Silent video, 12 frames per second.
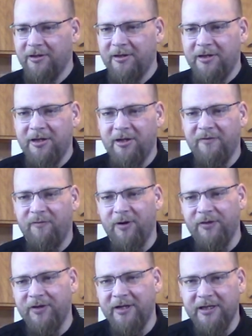you know, if
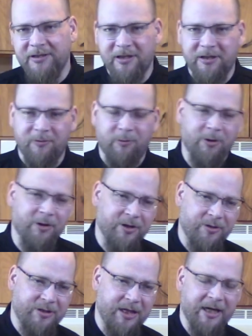one thing isn't going to
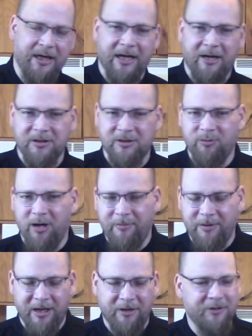work, take it out, swap
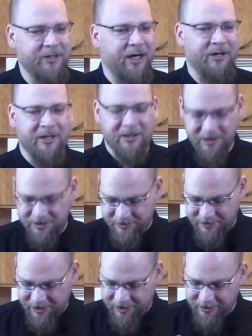it out. Nah, in this
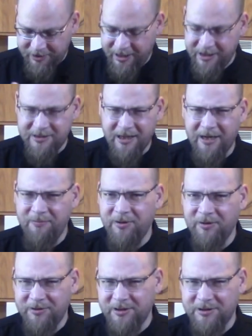particular case, I
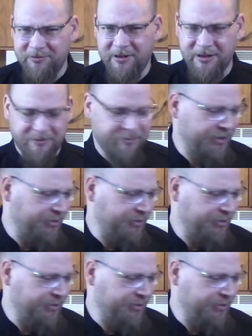built this recipe